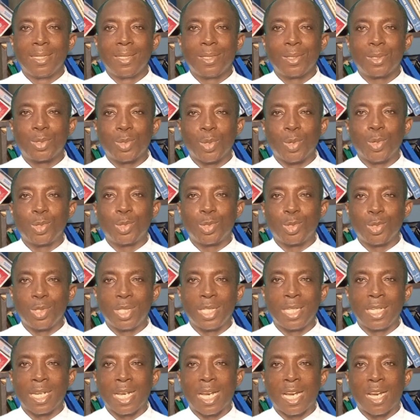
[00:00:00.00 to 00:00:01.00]
So
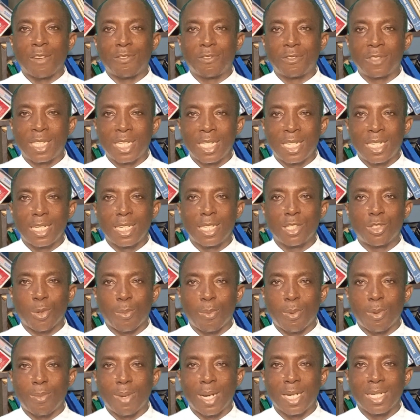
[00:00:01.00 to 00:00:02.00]
today I've taken it
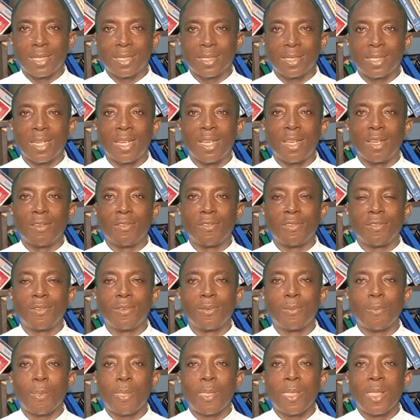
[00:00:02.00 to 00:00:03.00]
upon myself
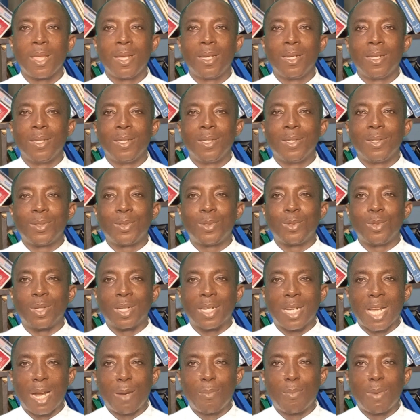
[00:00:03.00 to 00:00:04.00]
to
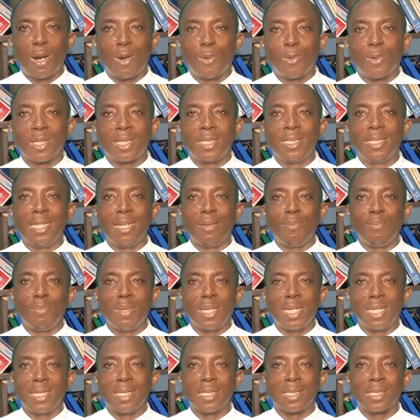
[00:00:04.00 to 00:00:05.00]
come up with the
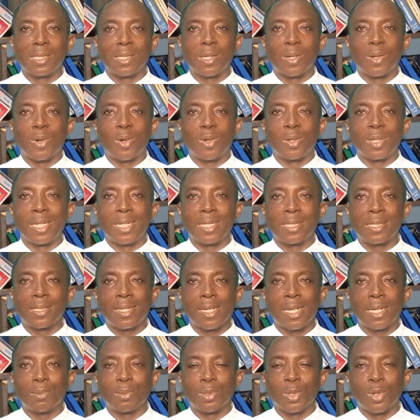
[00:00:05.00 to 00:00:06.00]
means or the
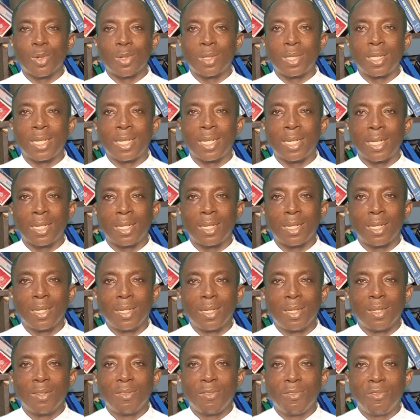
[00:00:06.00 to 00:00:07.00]
steps or the
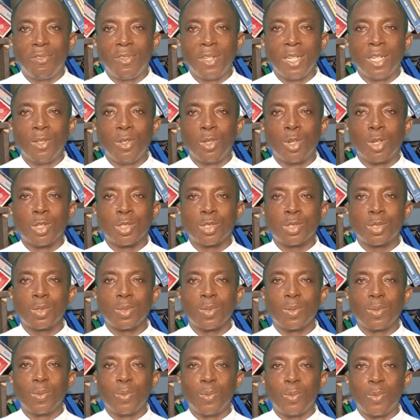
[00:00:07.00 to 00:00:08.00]

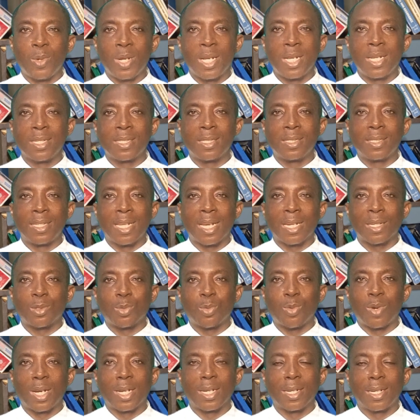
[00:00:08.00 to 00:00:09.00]
various ways
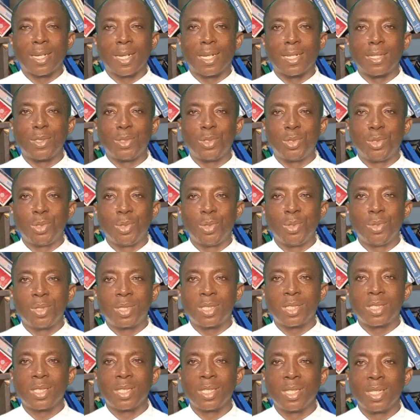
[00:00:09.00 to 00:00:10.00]
that one can
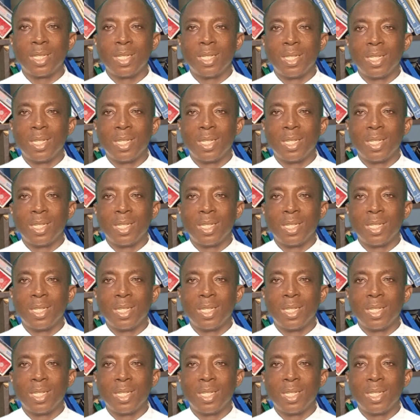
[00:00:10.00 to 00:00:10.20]
use